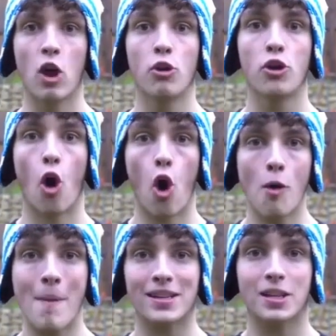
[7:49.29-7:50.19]
I've loaded
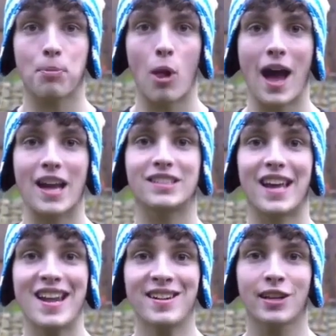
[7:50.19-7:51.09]
all my
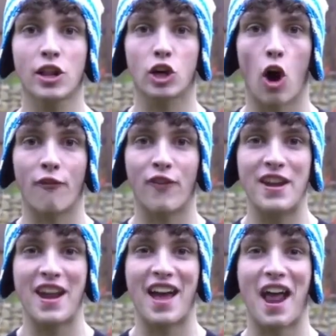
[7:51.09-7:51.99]
supplies into the
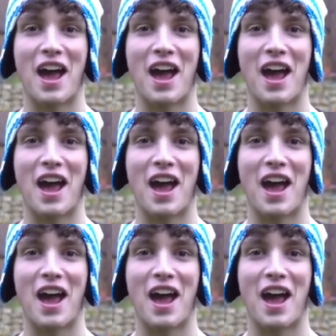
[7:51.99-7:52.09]
coffin